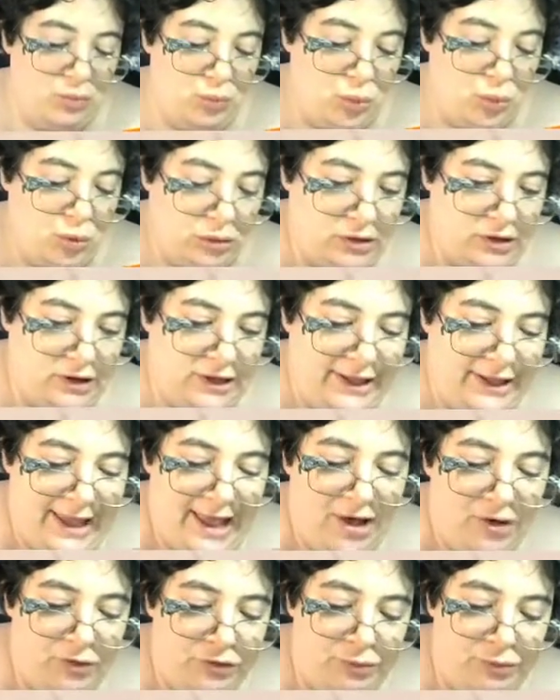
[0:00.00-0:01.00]
want the
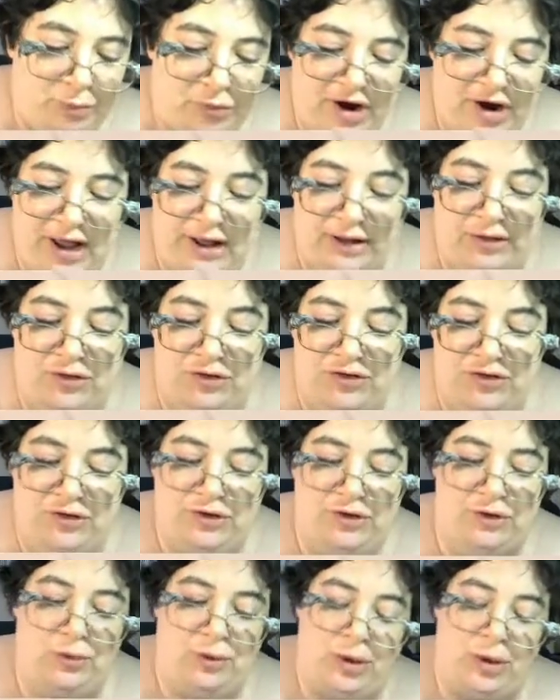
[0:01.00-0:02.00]
owl's brown
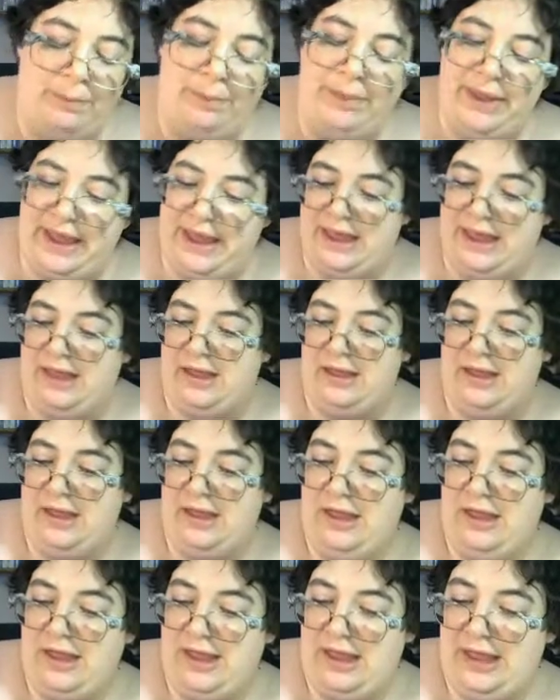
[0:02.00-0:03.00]
to appear
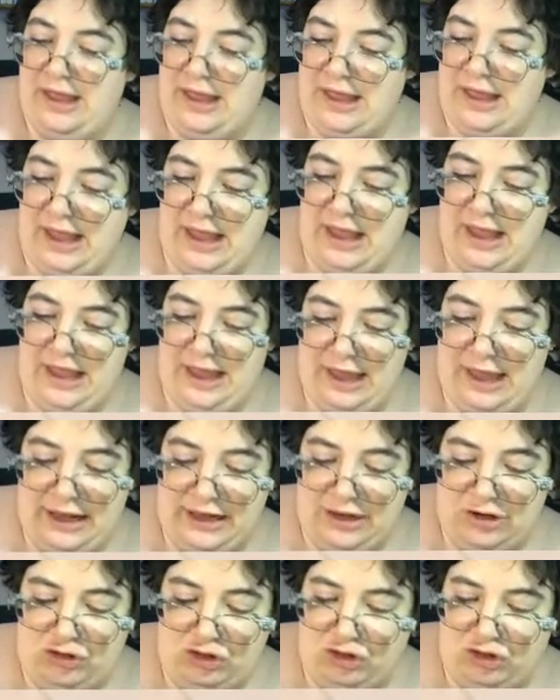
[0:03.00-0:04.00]

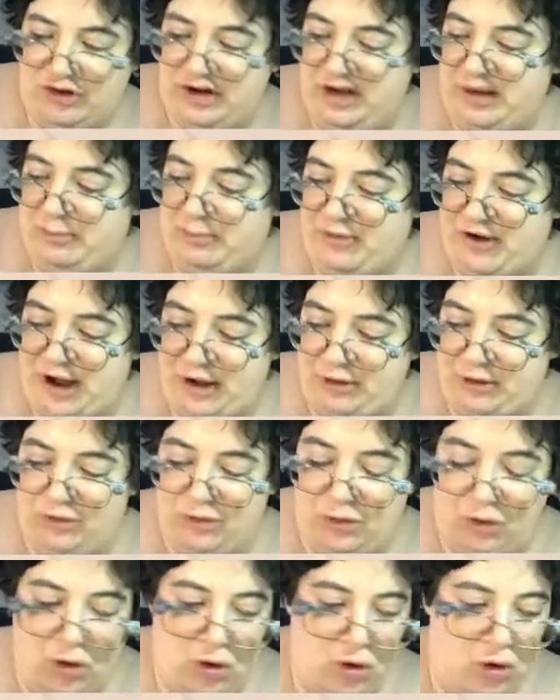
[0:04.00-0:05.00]
in the tree
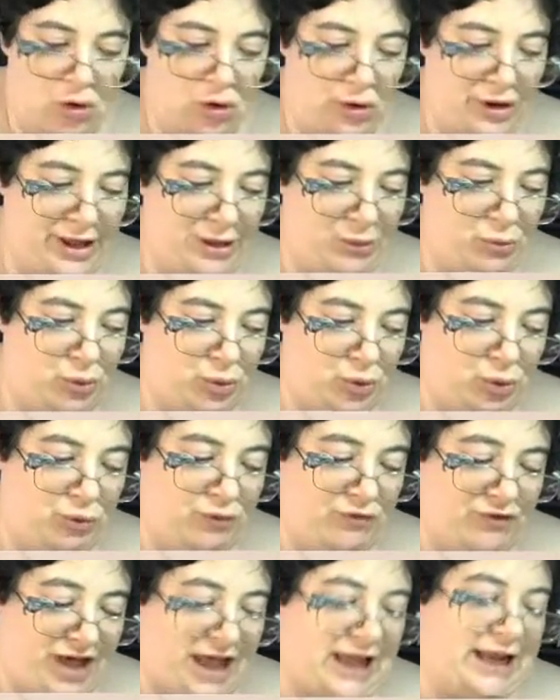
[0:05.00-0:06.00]
brown or it will
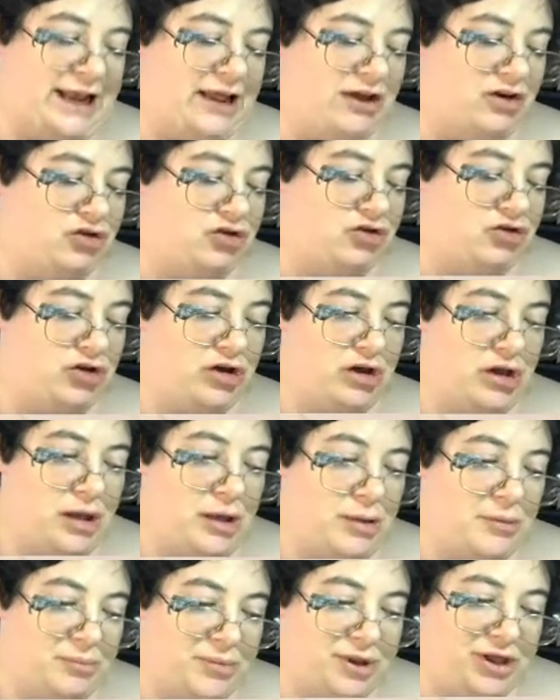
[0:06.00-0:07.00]
vanish,
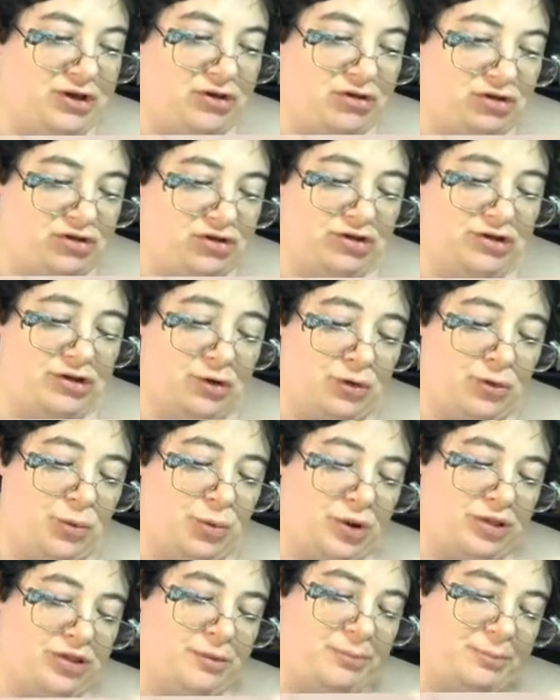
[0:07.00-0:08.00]
but you still
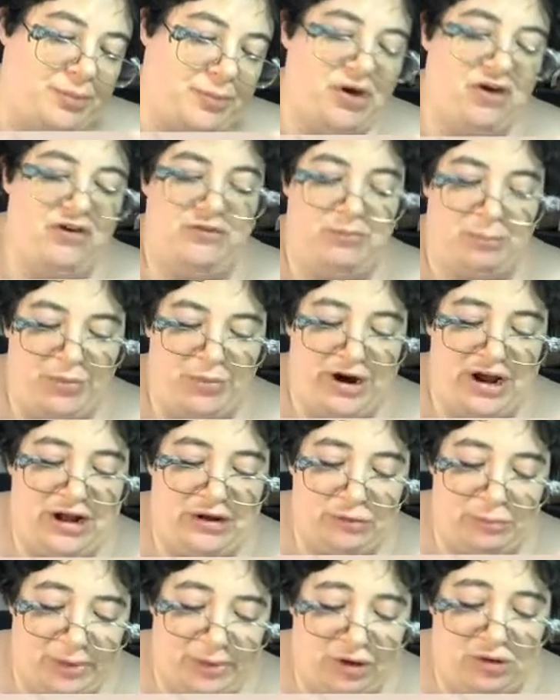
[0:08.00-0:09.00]
want them both
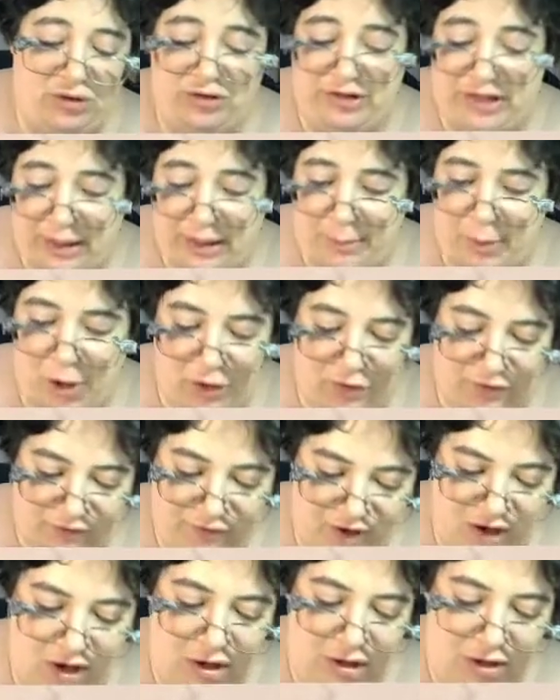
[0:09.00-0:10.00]
brown because they
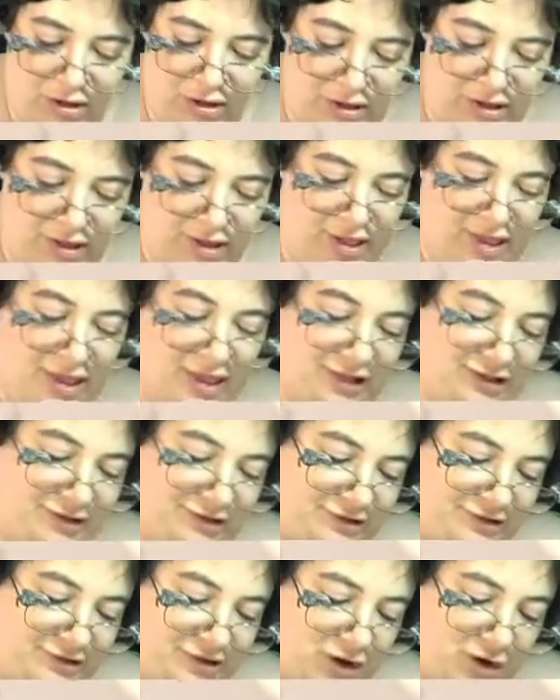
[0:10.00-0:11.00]
both are.
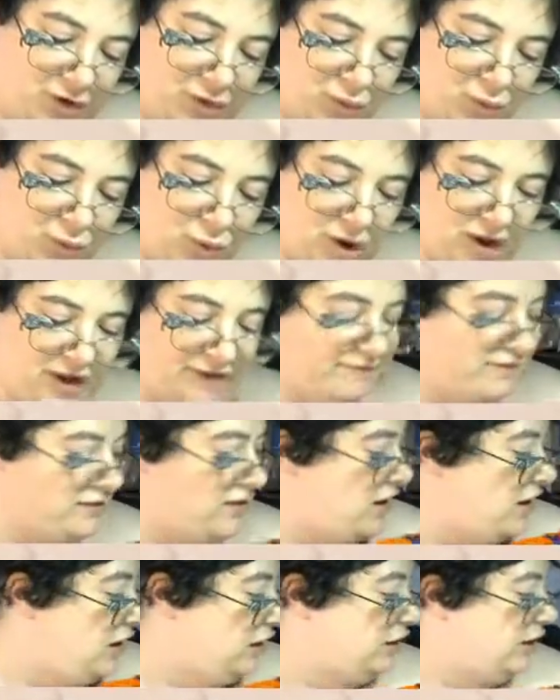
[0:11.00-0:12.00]
So what I've
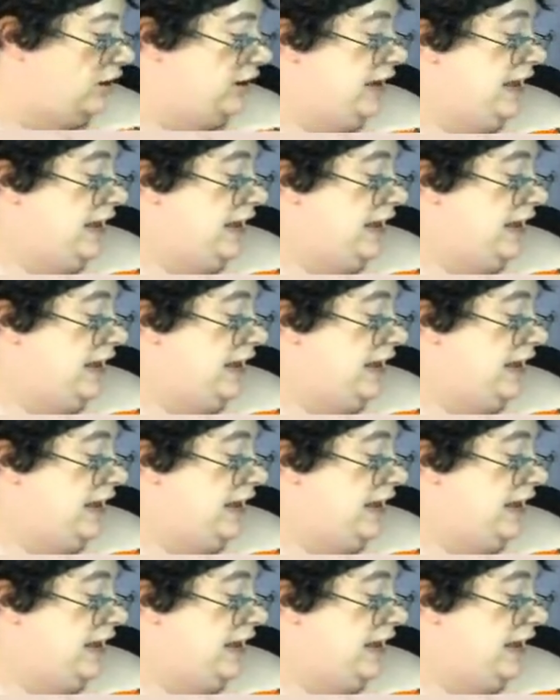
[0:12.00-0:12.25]
done